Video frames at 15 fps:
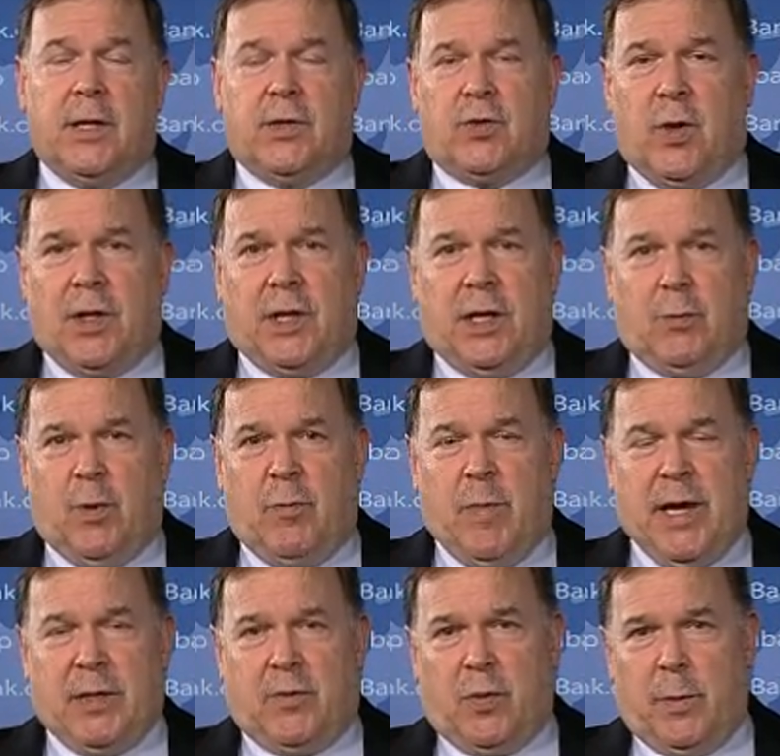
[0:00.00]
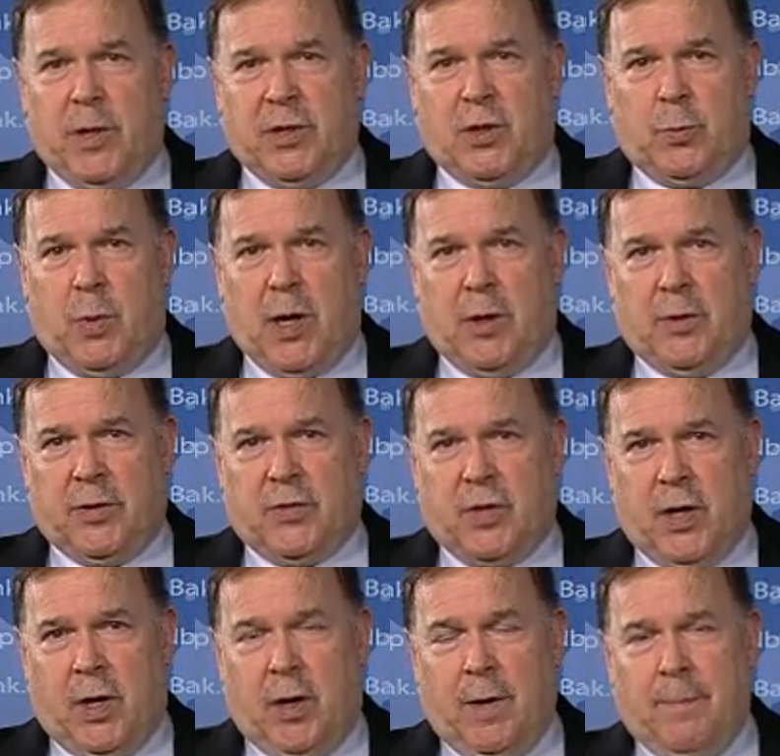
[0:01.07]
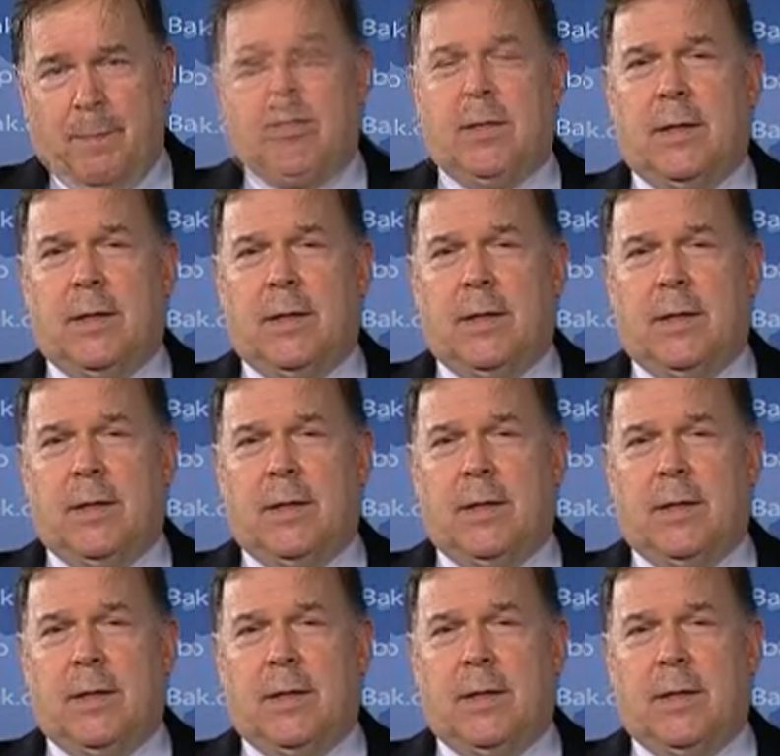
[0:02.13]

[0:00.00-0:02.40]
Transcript: So I think we made tremendous progress there.